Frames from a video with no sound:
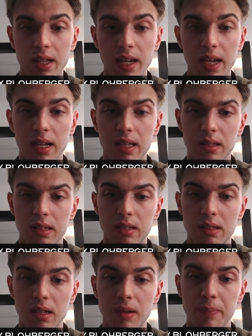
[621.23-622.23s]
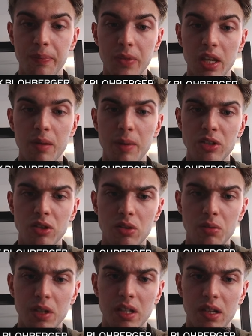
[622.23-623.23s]
And he mentioned to
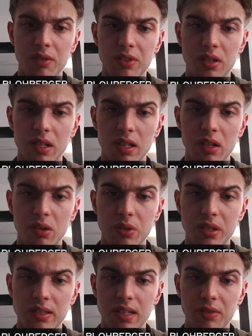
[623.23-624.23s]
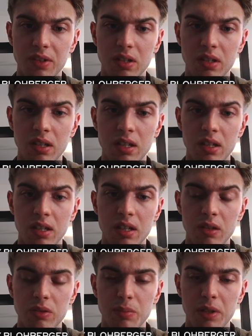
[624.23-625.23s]
me that after taking on d7,
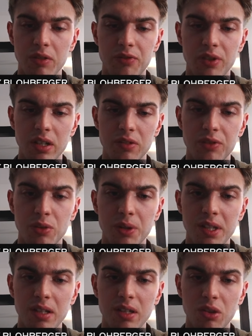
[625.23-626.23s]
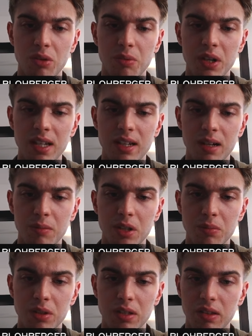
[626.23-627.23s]
he was a bit afraid of queen d3
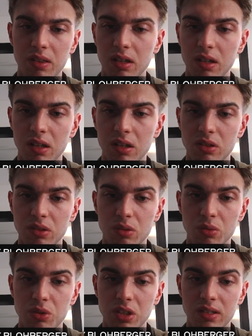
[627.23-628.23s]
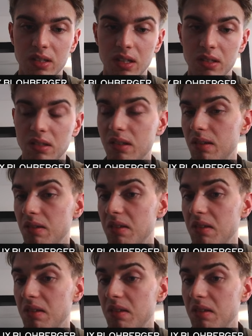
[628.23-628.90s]
coming, but I think he can just go g6 and